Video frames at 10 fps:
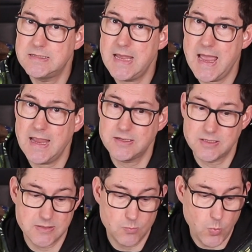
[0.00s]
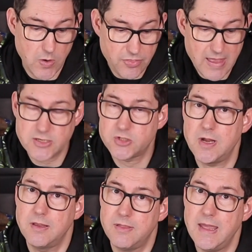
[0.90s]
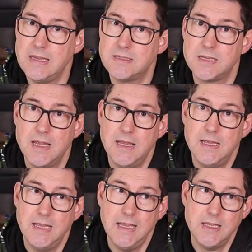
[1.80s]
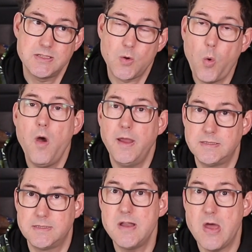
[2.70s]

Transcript: attacks with that strength 8 is quite